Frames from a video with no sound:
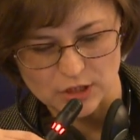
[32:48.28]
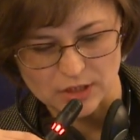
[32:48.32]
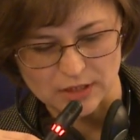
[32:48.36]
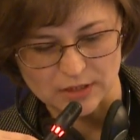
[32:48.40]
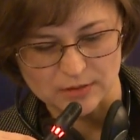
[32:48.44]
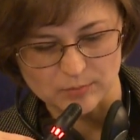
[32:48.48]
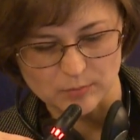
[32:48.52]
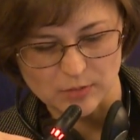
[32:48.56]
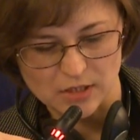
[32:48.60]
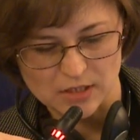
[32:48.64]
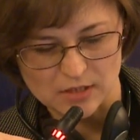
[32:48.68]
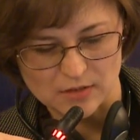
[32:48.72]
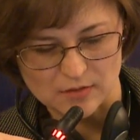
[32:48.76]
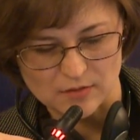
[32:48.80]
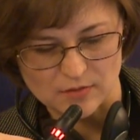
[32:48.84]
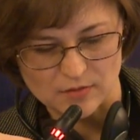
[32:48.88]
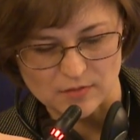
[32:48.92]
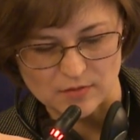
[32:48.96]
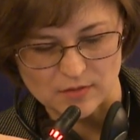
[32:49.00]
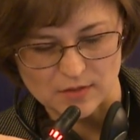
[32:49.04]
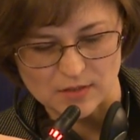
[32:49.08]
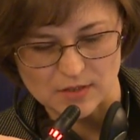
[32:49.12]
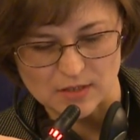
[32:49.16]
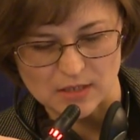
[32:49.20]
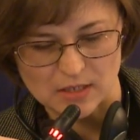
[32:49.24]

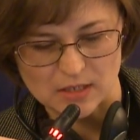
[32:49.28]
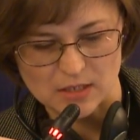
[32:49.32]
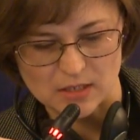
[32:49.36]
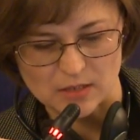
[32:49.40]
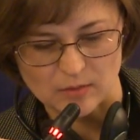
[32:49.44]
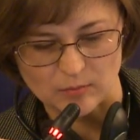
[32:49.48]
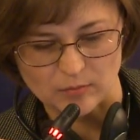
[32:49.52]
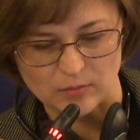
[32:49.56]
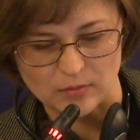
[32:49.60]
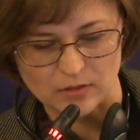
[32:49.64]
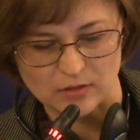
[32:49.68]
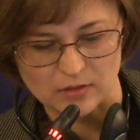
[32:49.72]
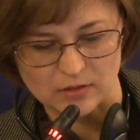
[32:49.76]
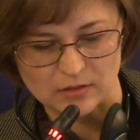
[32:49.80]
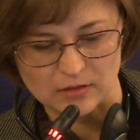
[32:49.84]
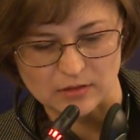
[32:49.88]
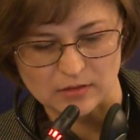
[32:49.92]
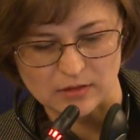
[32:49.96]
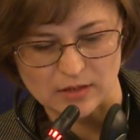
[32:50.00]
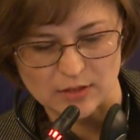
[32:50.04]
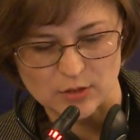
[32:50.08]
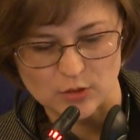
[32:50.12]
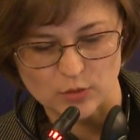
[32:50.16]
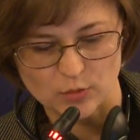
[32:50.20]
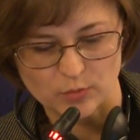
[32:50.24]
domestically and
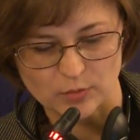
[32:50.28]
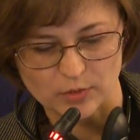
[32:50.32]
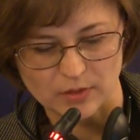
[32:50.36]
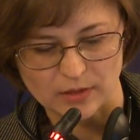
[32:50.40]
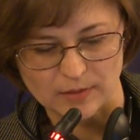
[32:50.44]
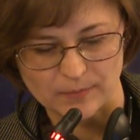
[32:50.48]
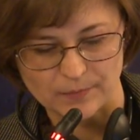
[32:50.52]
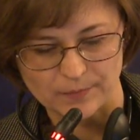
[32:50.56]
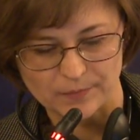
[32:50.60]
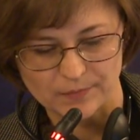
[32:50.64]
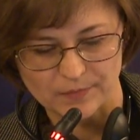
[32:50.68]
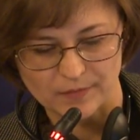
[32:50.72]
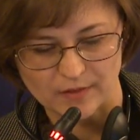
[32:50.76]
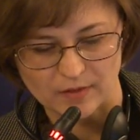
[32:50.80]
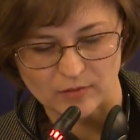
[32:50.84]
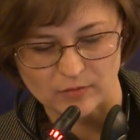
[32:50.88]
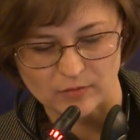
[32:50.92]
across borders.